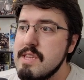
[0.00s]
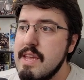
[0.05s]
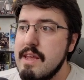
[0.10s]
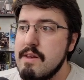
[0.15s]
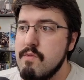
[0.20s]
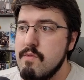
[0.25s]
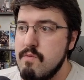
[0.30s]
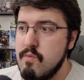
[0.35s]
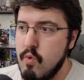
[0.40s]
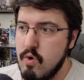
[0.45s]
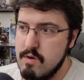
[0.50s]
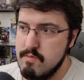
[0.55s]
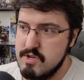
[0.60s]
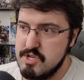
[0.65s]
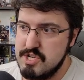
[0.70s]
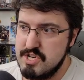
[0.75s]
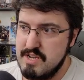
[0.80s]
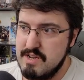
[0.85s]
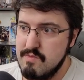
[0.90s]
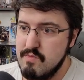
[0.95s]
and War
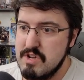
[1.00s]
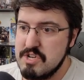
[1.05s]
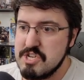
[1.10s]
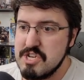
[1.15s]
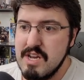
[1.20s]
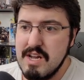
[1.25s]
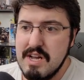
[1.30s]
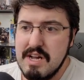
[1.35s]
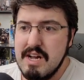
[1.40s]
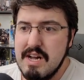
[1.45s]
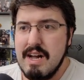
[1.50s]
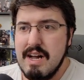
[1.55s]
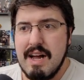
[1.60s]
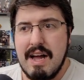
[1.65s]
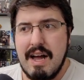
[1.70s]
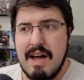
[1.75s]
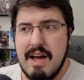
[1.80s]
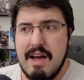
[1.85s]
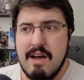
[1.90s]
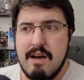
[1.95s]
Machine, which
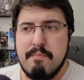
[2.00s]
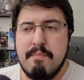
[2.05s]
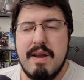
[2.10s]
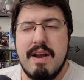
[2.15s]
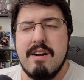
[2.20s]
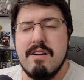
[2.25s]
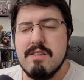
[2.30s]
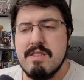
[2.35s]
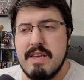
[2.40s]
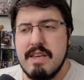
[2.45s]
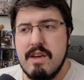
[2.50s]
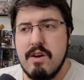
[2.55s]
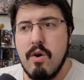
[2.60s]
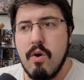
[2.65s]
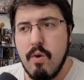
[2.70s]
apparently